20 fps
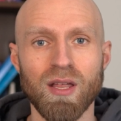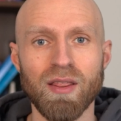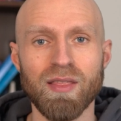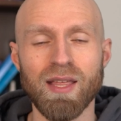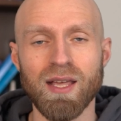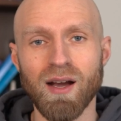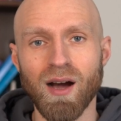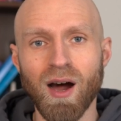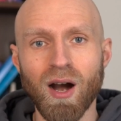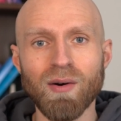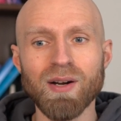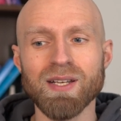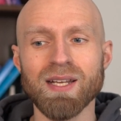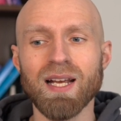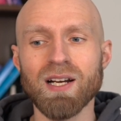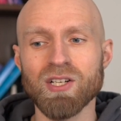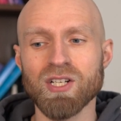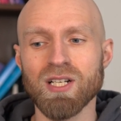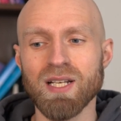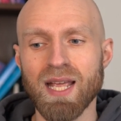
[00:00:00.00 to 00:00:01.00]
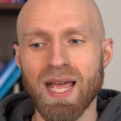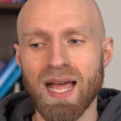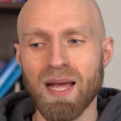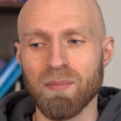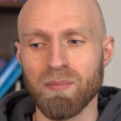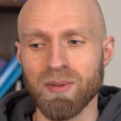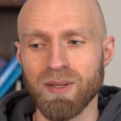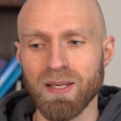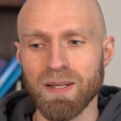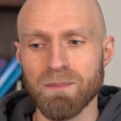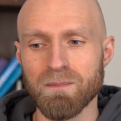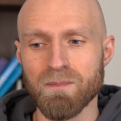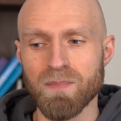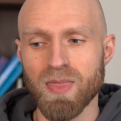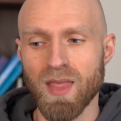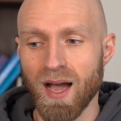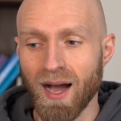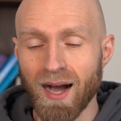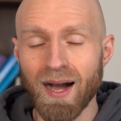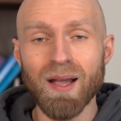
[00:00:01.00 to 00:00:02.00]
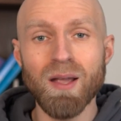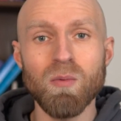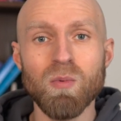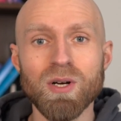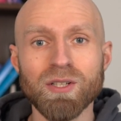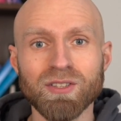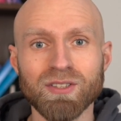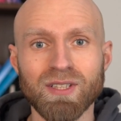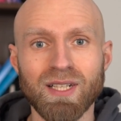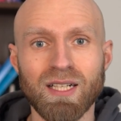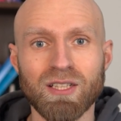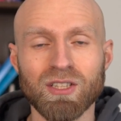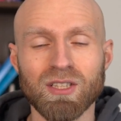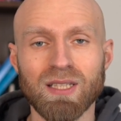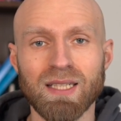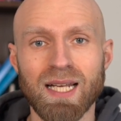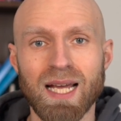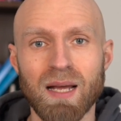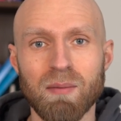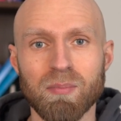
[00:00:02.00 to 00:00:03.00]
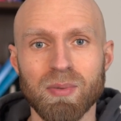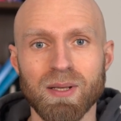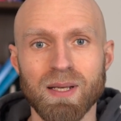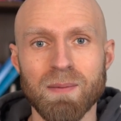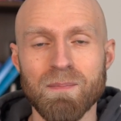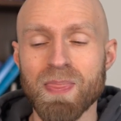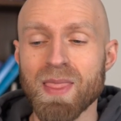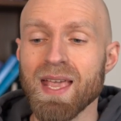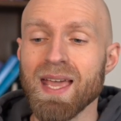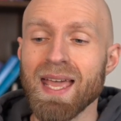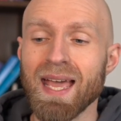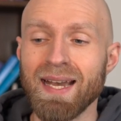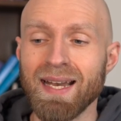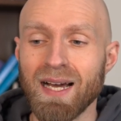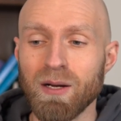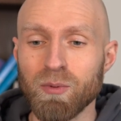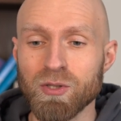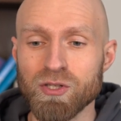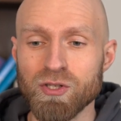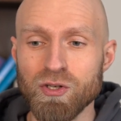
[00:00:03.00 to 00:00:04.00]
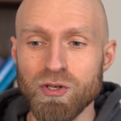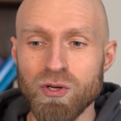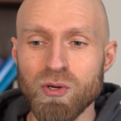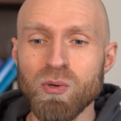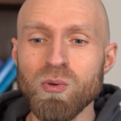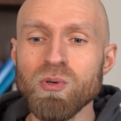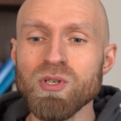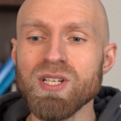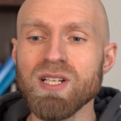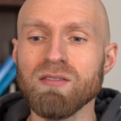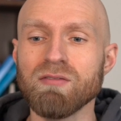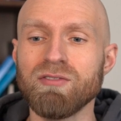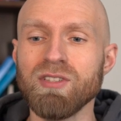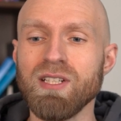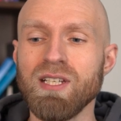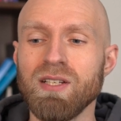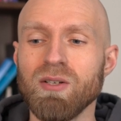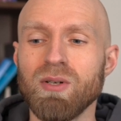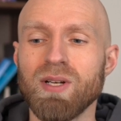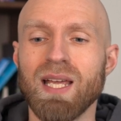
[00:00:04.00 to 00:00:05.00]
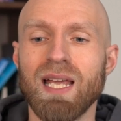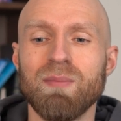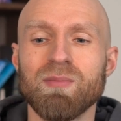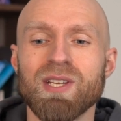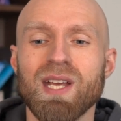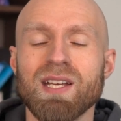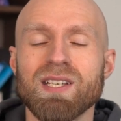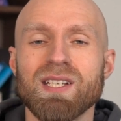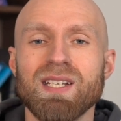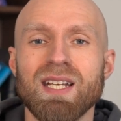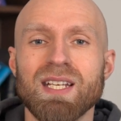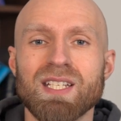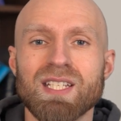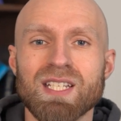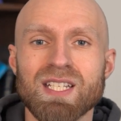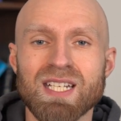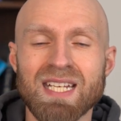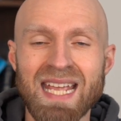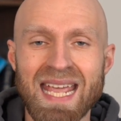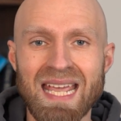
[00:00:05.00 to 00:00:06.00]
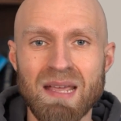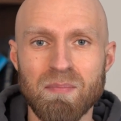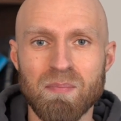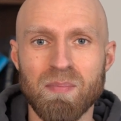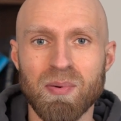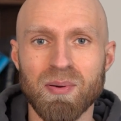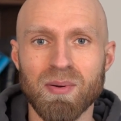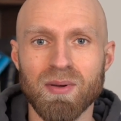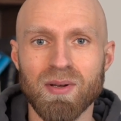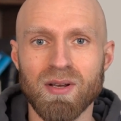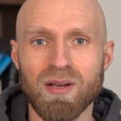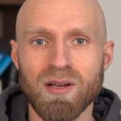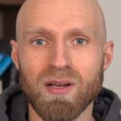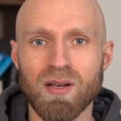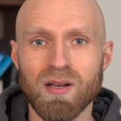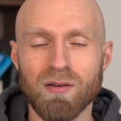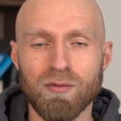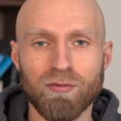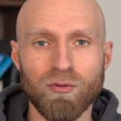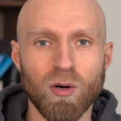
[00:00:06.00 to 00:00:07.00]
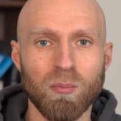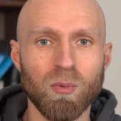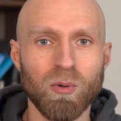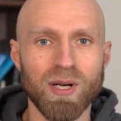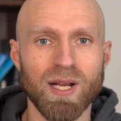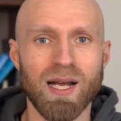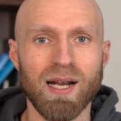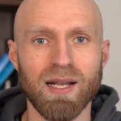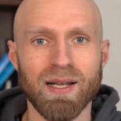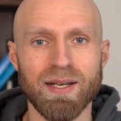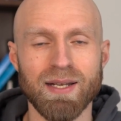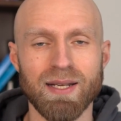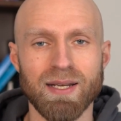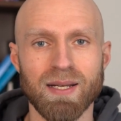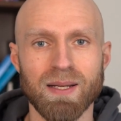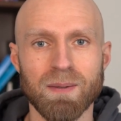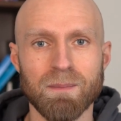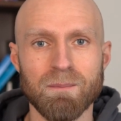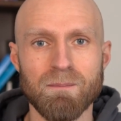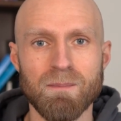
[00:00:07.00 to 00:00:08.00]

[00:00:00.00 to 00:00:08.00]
They aren't actually happy. I wasn't actually happy, and I was using video games as an escape from reality.